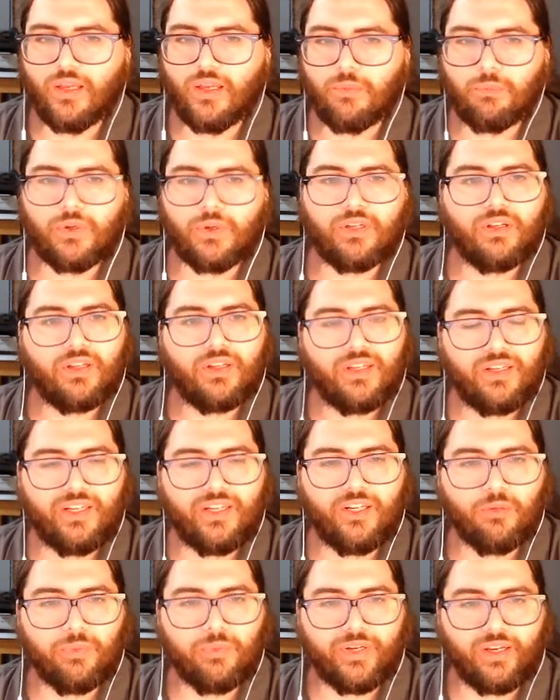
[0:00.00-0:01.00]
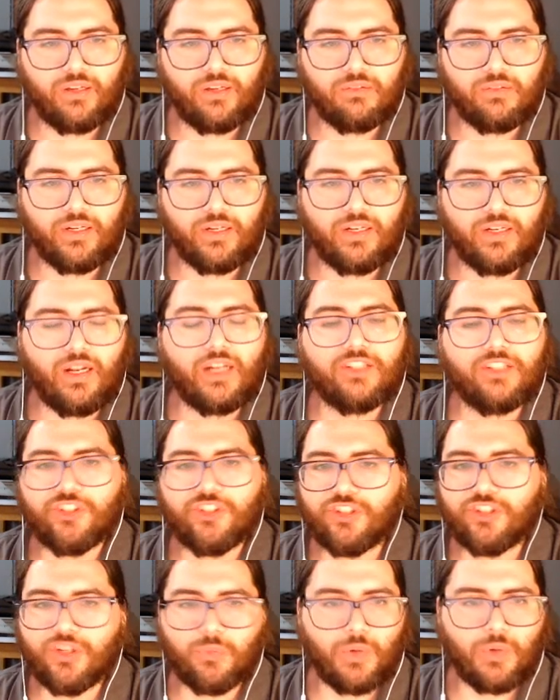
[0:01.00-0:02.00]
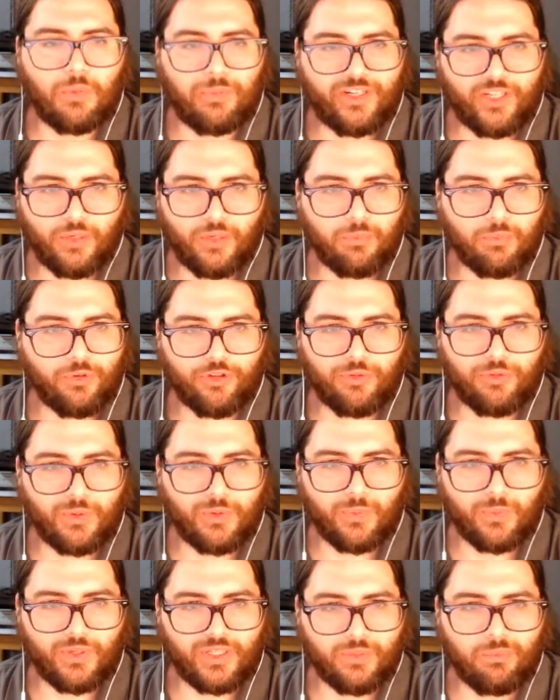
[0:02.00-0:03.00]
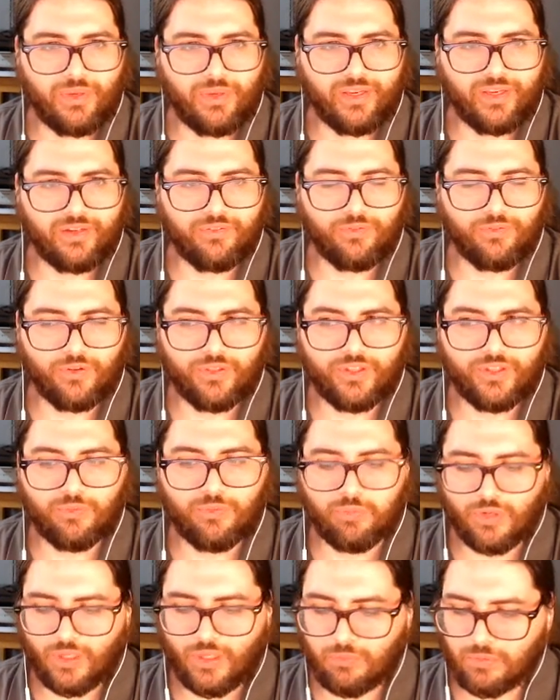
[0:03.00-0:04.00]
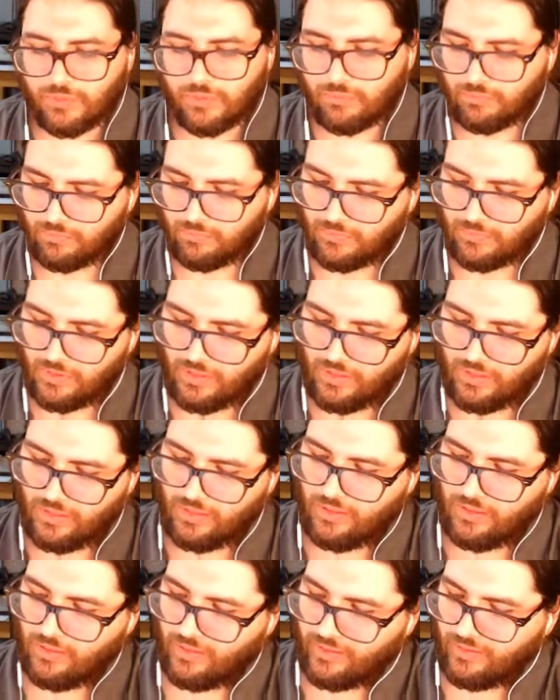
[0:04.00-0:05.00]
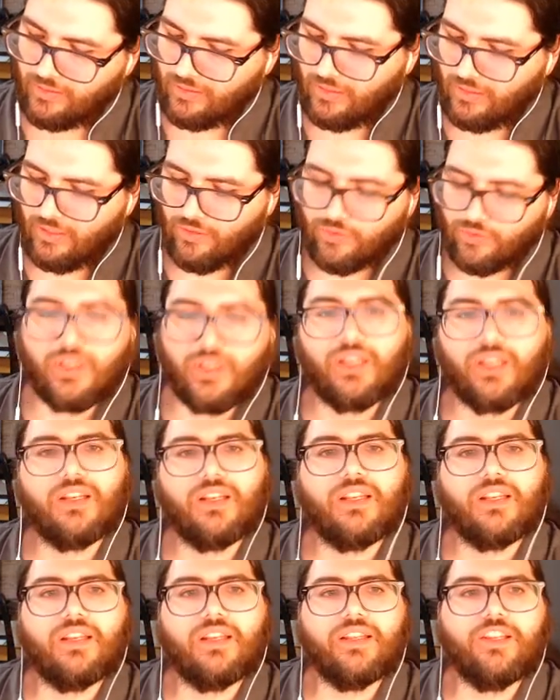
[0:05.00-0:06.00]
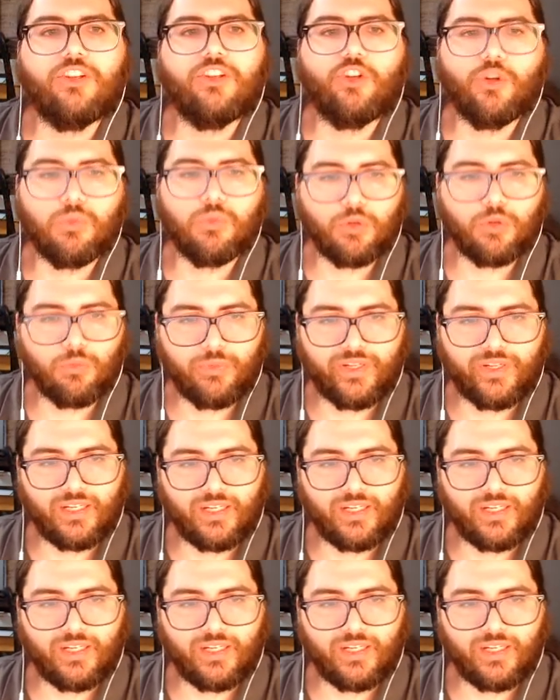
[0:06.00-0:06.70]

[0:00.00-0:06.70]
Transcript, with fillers: But hear me out, right? I just didn't want my numbers to be really big for this problem. So humor me and